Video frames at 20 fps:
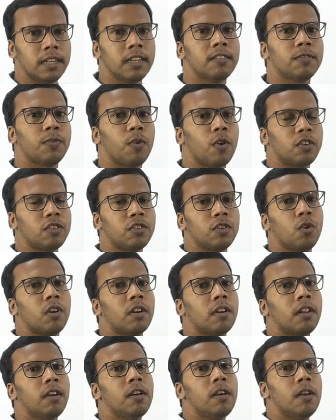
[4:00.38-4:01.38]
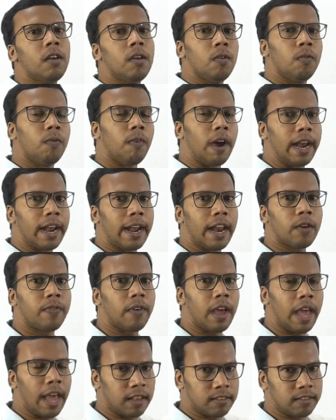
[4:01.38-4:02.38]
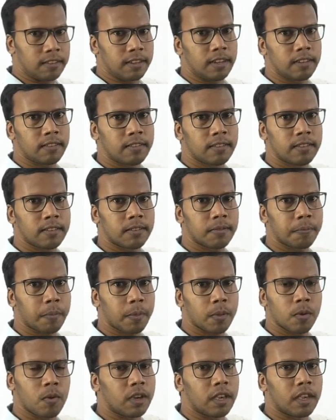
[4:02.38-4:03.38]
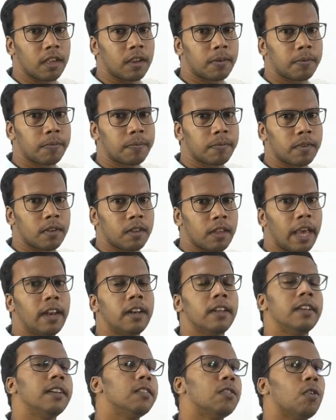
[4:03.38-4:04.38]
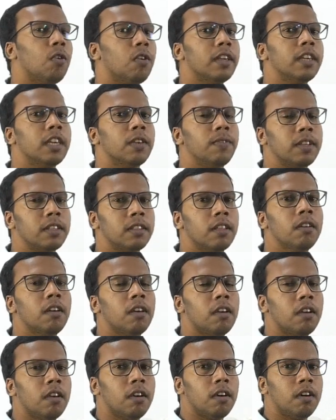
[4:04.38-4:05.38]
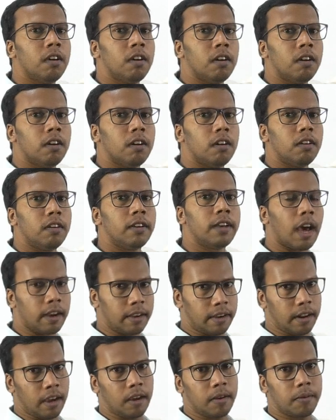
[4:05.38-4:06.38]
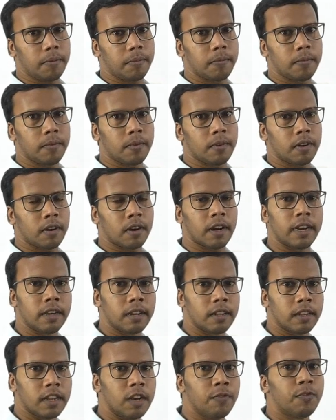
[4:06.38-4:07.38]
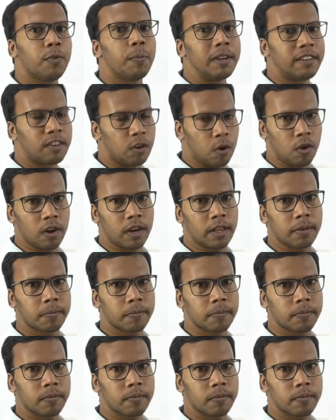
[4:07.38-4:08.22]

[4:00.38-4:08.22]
It is focusing on the wildlife accidents. Okay, and it is only giving the data, right? Information only.